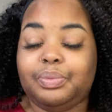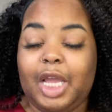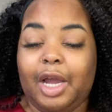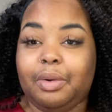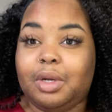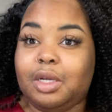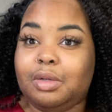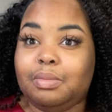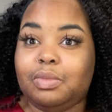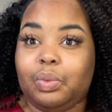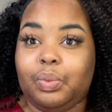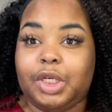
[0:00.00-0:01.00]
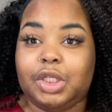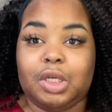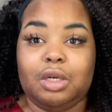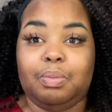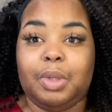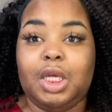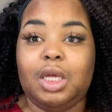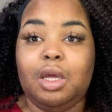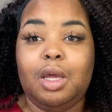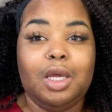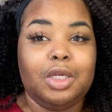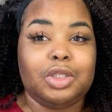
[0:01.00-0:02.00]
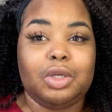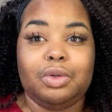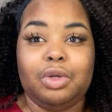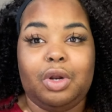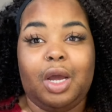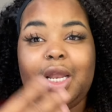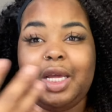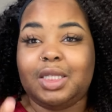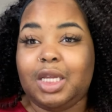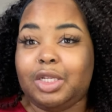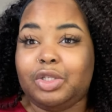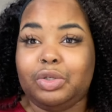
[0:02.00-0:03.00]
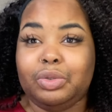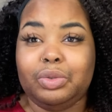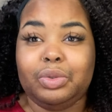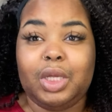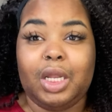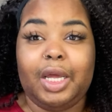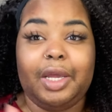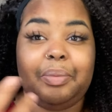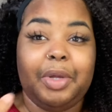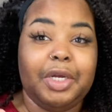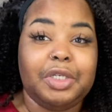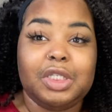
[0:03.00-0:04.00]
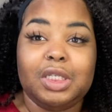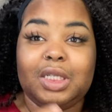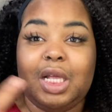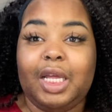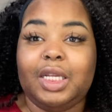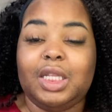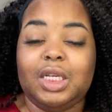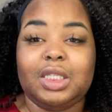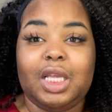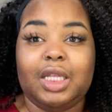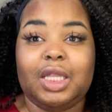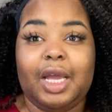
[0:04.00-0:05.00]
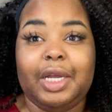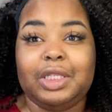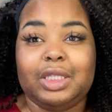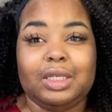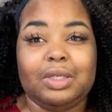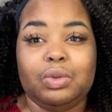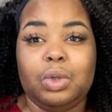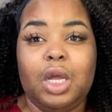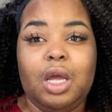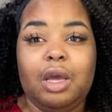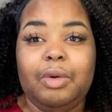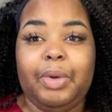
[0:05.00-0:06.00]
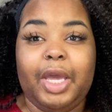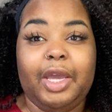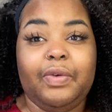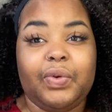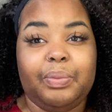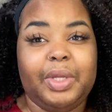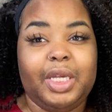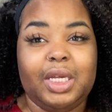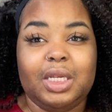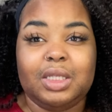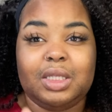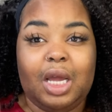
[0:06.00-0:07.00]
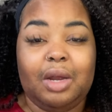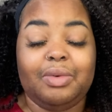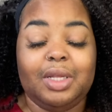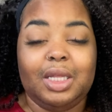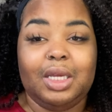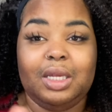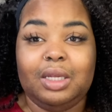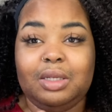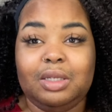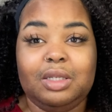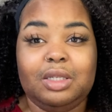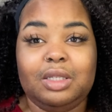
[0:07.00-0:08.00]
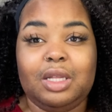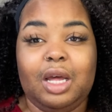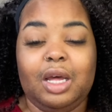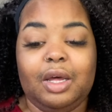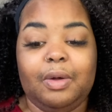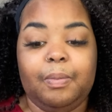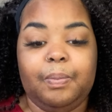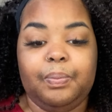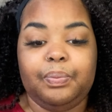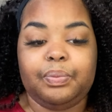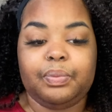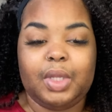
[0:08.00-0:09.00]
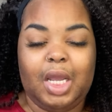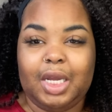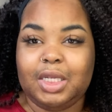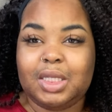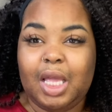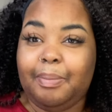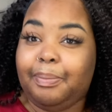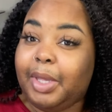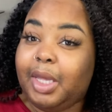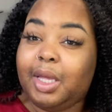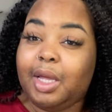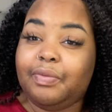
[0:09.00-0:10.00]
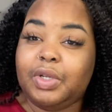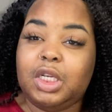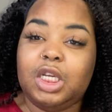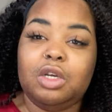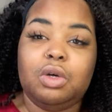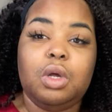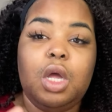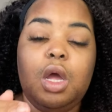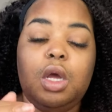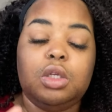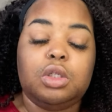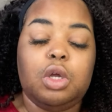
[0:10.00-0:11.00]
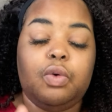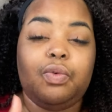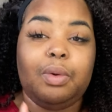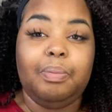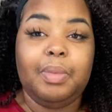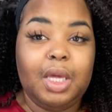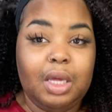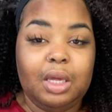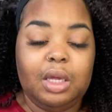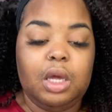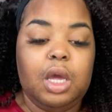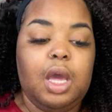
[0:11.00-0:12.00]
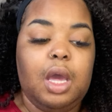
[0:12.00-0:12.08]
outcome on what it's going to be. So, you know, I like tattoos, I like piercings, I like things like that. So pain for me is not really, I guess, that big of a deal. So for me,